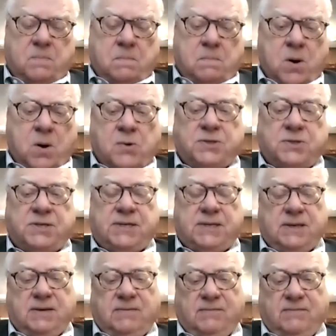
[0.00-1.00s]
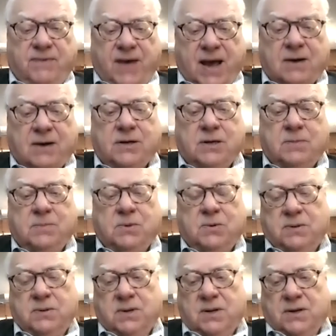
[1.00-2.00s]
most
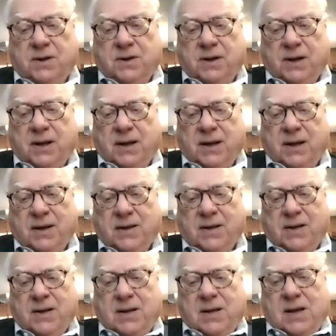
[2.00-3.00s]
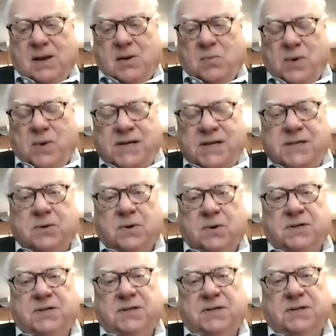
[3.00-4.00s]
valuable uh,
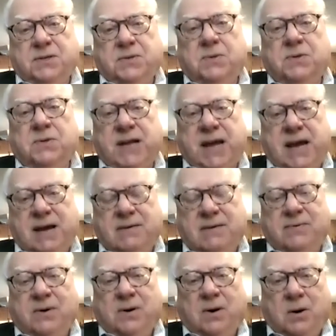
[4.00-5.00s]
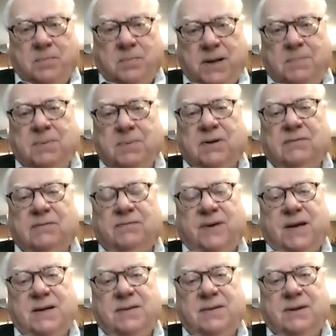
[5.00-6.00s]
resource the schools have are people of
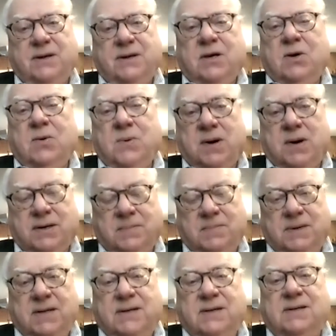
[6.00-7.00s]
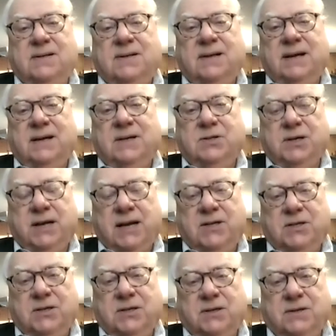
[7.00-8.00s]
faith who are committed to the
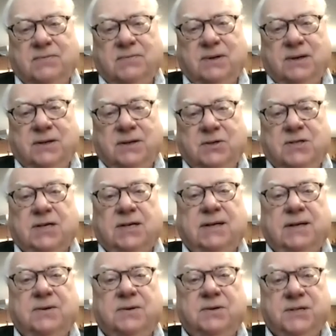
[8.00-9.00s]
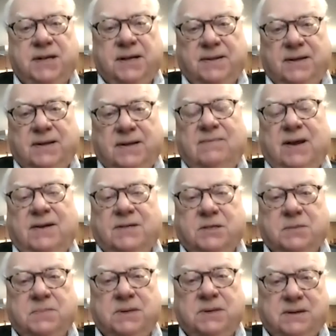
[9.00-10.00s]
education of religious leaders and the
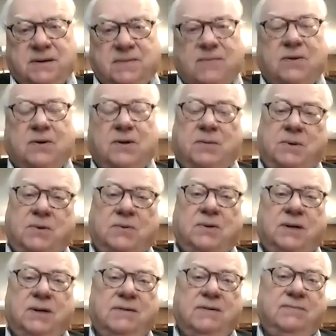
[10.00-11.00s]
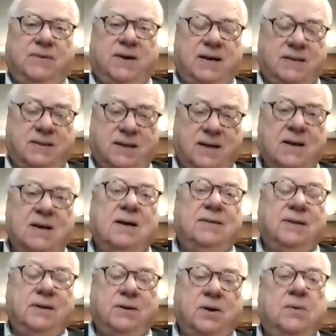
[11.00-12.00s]
advancement of their community of faith,
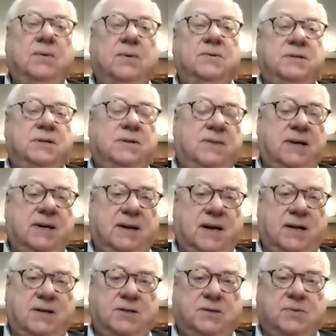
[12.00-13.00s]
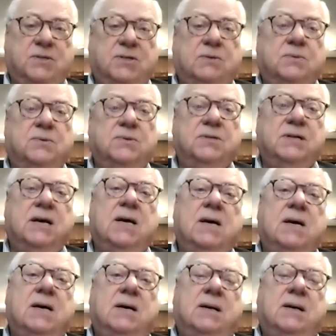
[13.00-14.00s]
the donors to theological schools.
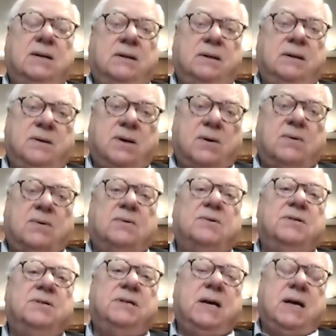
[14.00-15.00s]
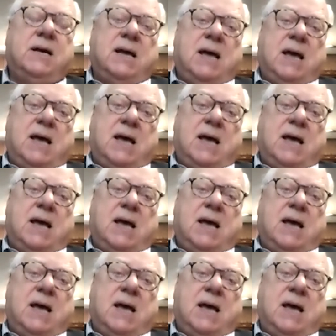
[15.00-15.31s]
The donors